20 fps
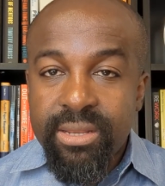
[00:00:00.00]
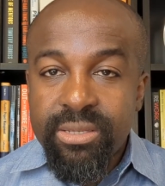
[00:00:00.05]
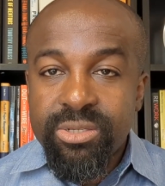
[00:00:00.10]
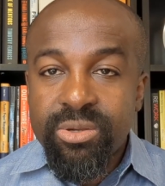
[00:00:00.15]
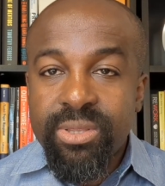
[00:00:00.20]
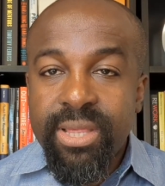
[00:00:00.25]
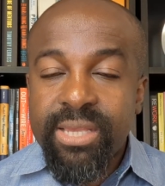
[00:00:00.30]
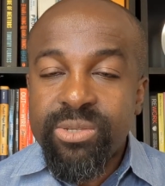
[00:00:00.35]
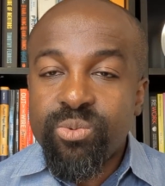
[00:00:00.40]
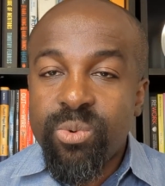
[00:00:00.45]
So
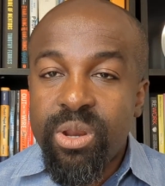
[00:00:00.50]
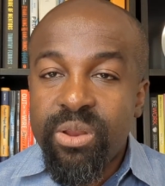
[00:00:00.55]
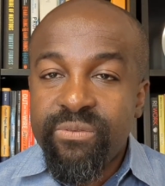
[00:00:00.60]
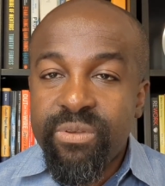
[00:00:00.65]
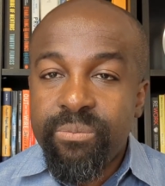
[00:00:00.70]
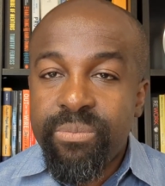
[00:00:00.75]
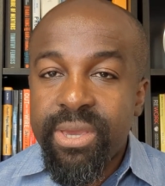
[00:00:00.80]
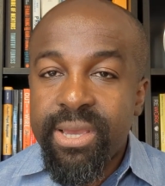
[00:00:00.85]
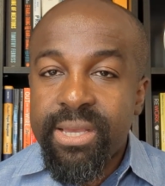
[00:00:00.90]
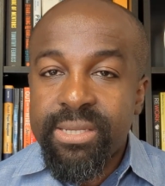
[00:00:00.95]
that's one of the
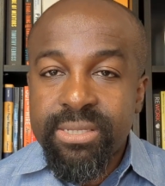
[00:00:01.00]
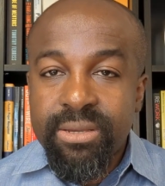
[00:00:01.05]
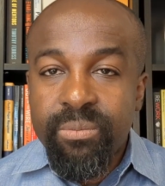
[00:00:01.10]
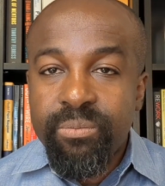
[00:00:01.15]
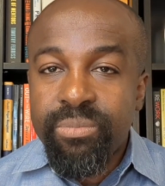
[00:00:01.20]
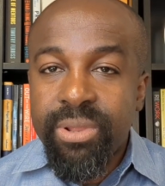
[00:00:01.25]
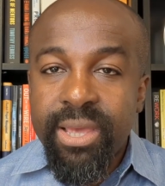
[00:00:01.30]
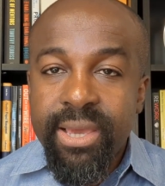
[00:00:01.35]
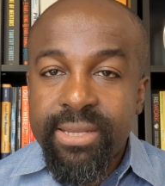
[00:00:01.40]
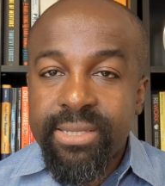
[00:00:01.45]
biggest
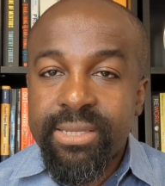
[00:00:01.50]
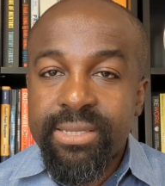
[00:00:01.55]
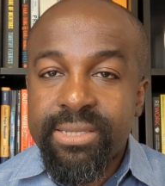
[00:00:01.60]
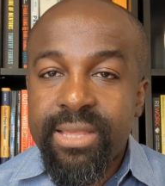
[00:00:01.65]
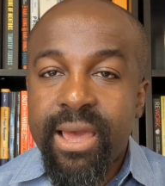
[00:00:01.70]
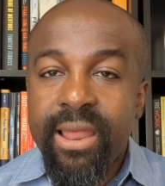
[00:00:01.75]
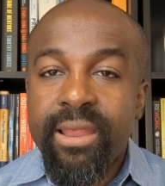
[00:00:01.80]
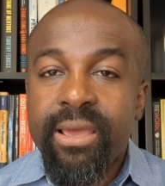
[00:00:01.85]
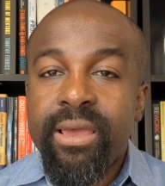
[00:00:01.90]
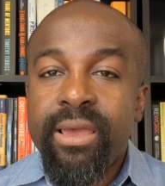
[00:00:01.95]
complaints, is
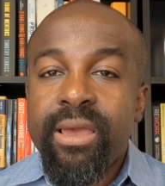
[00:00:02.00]
that